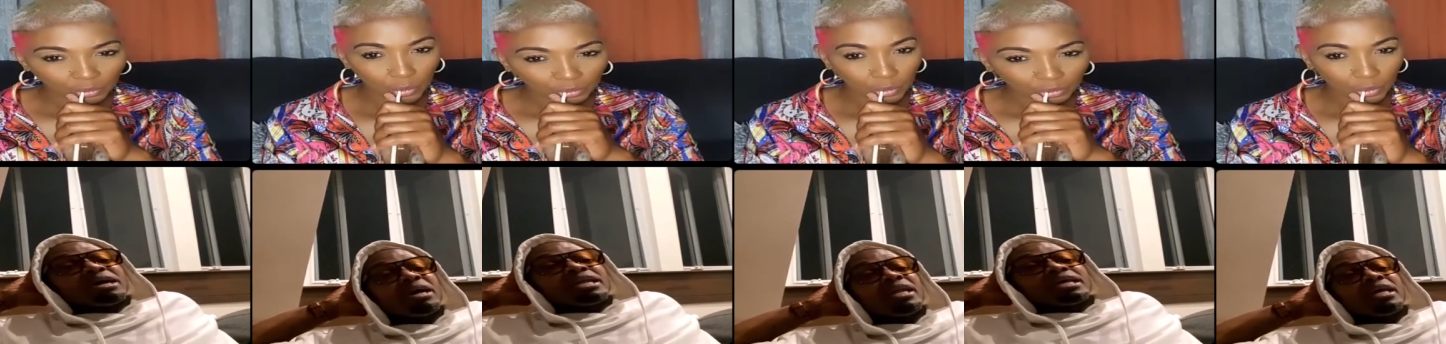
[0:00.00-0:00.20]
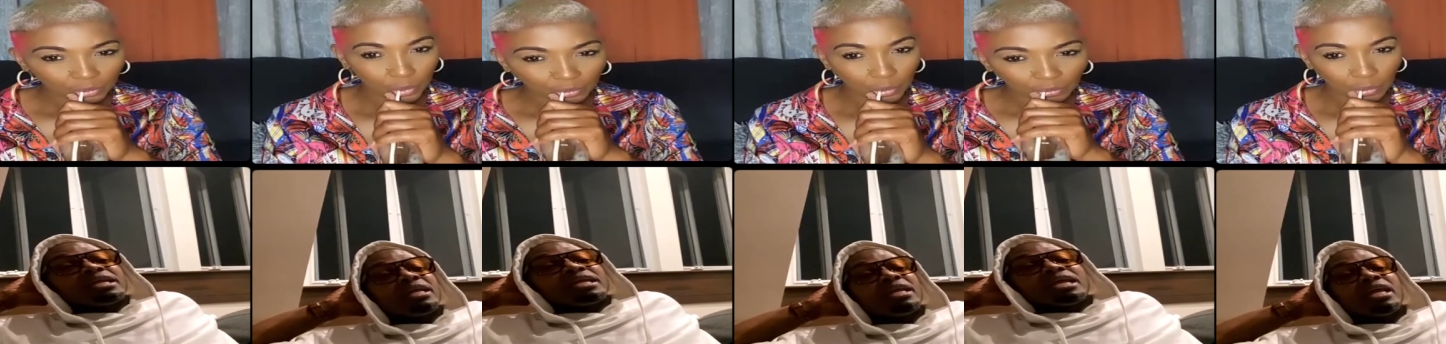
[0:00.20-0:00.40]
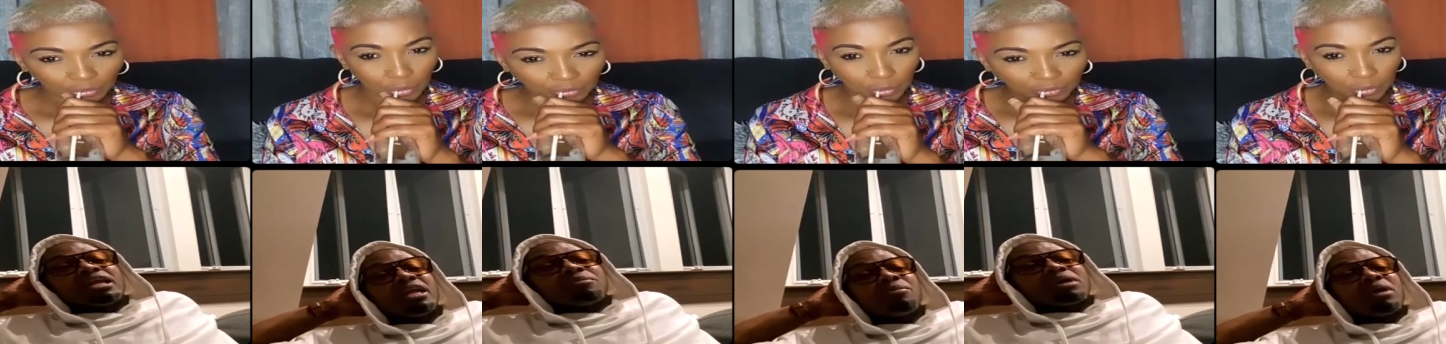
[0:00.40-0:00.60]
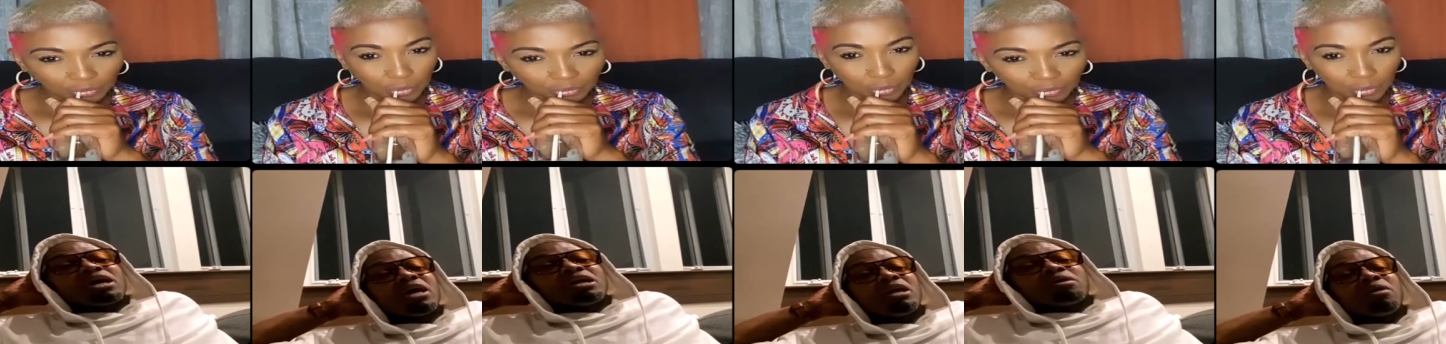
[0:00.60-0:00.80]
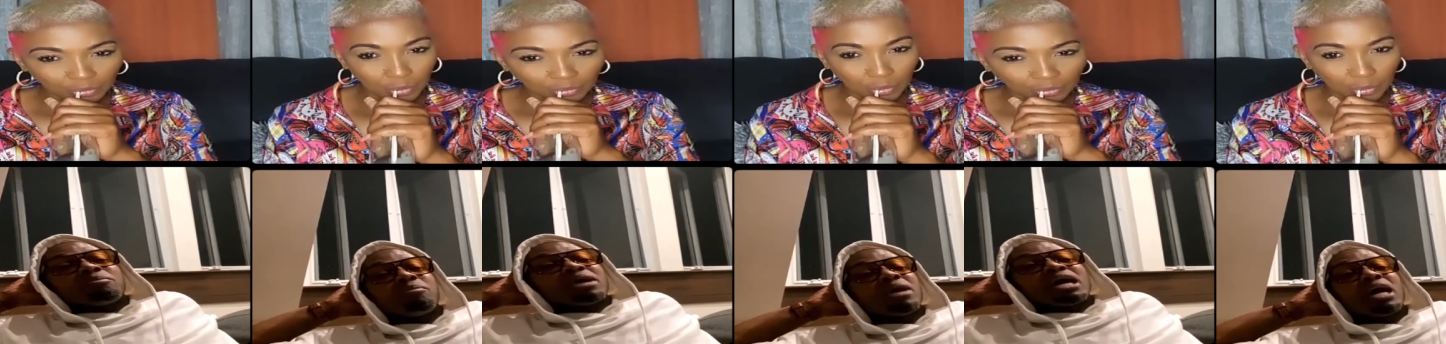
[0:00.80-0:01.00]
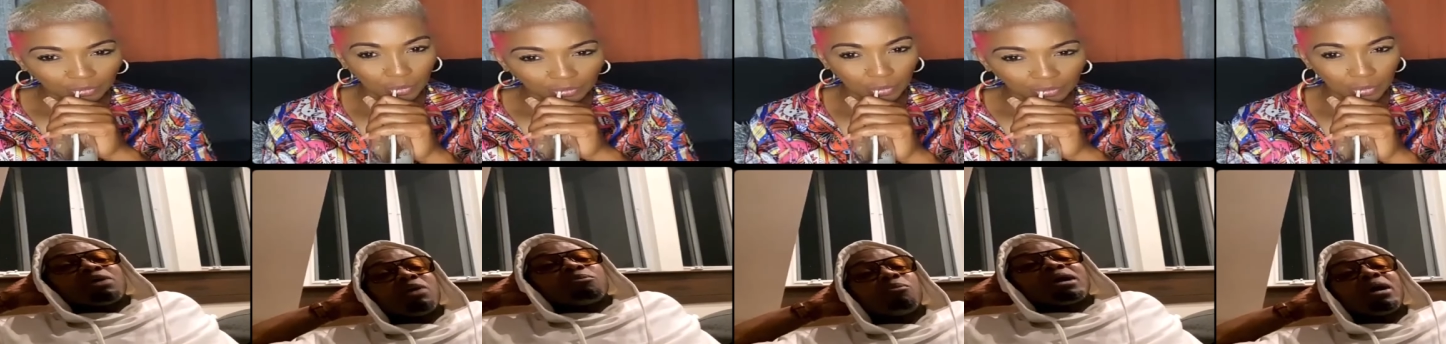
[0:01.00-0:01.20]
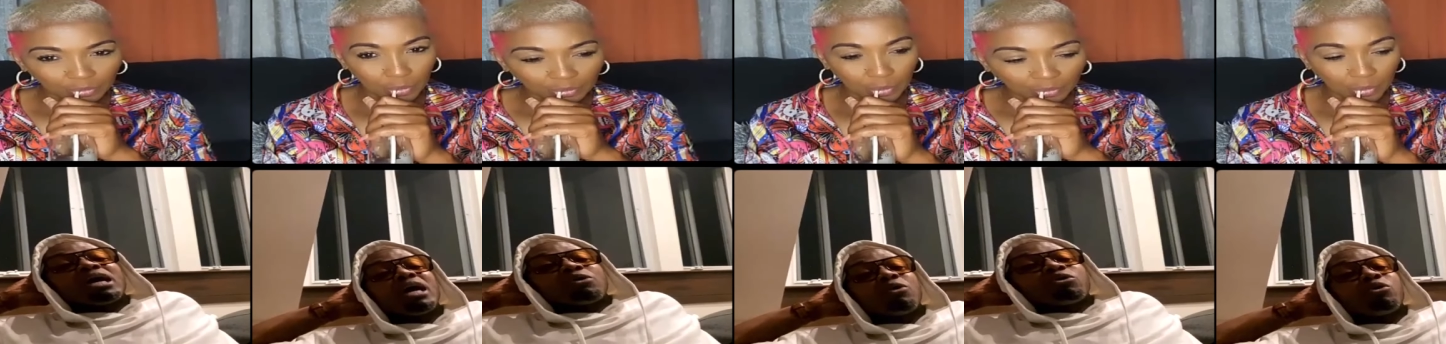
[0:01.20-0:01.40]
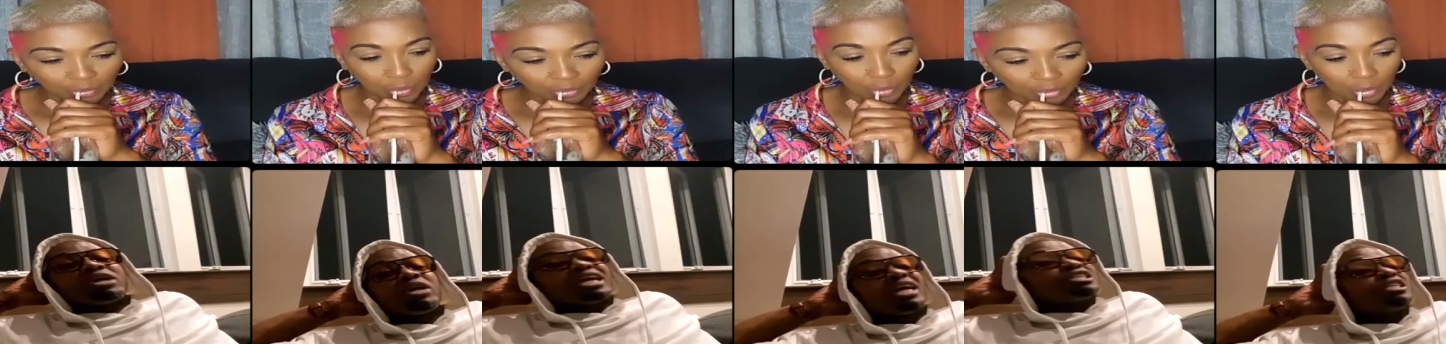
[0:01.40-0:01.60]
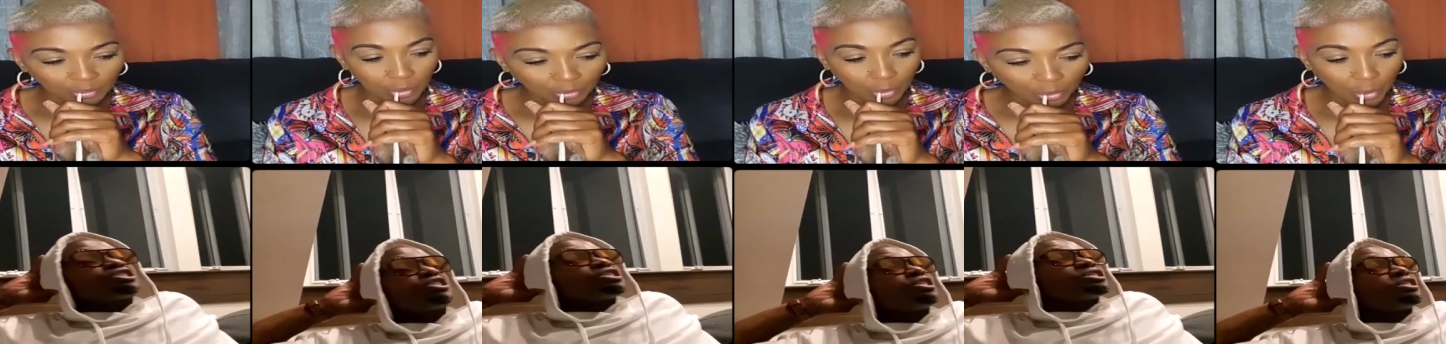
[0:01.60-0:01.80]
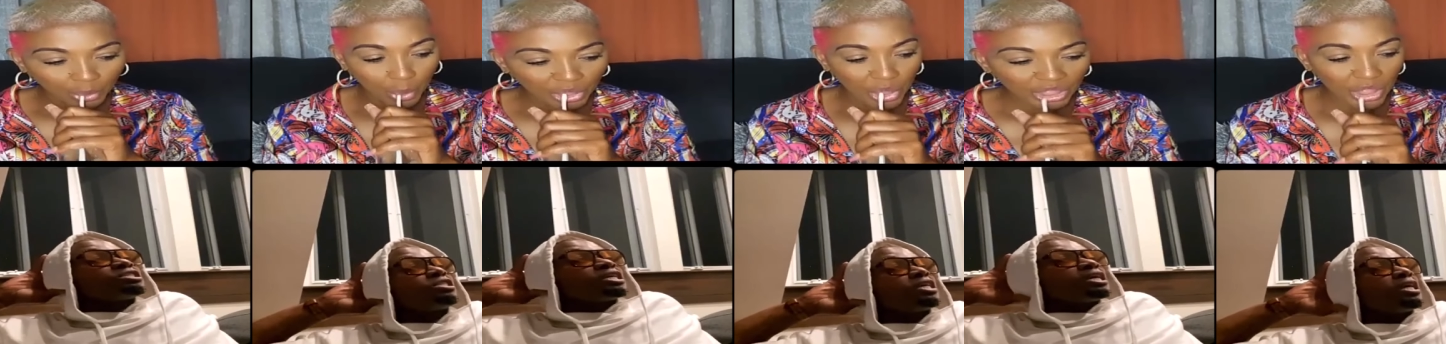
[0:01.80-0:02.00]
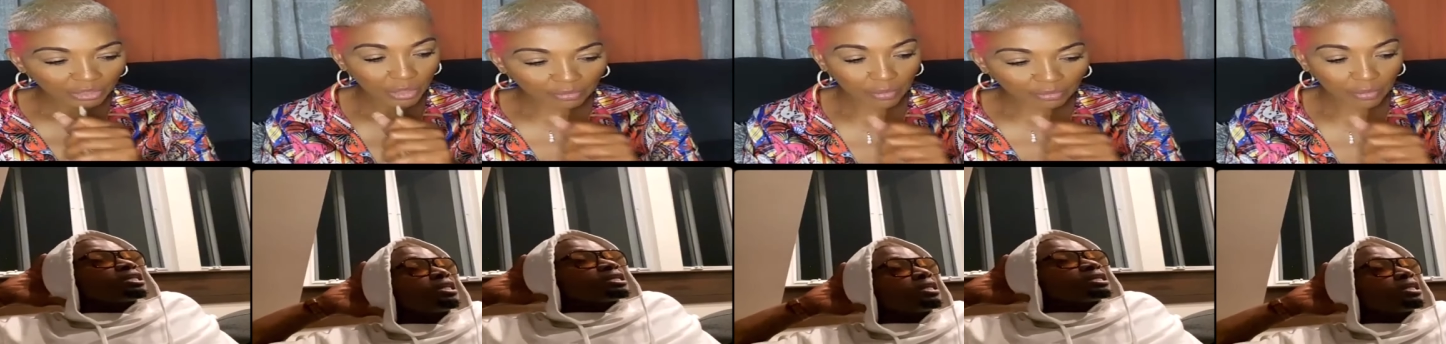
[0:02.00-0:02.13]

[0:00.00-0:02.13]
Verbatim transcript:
Speaker 1: end, and I mean my word that she said.